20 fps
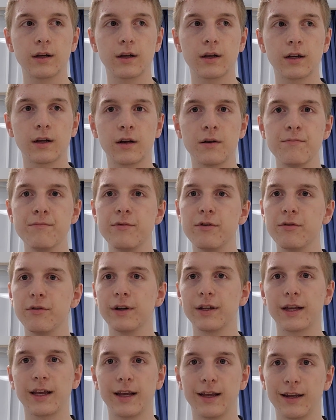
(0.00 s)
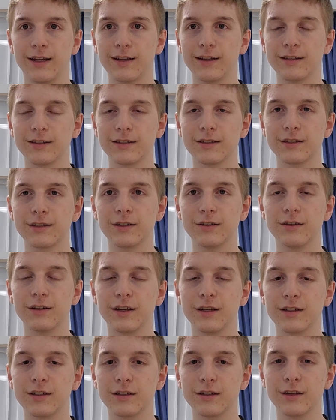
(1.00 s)
communicating is still
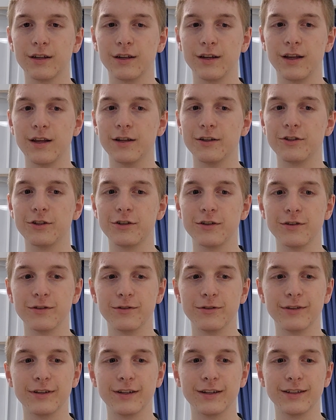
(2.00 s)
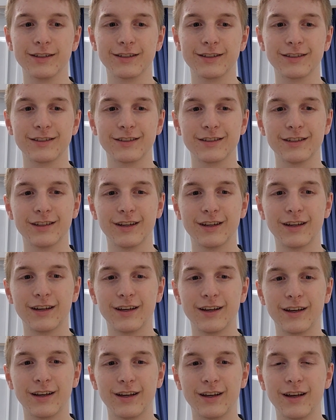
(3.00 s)
like an issue, and
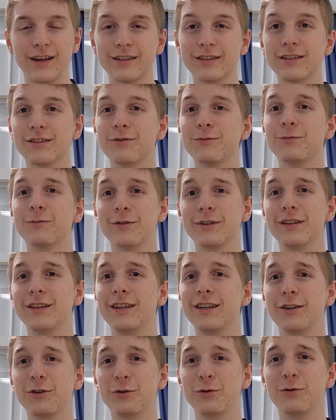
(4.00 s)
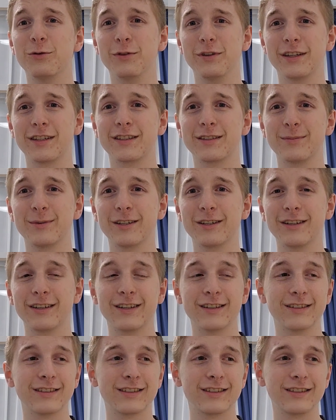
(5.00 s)
it's a really cool
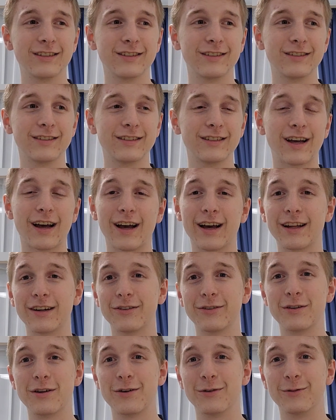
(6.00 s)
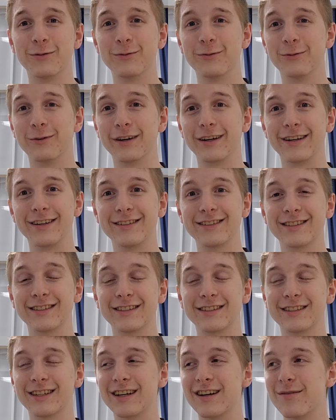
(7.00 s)
experience, dudes. I don't know what else to
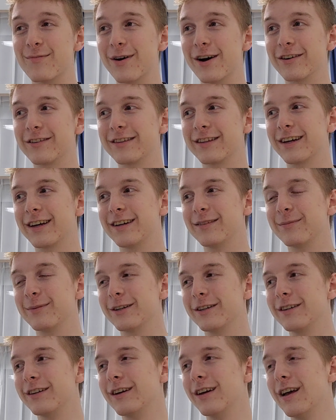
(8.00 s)
say about that, but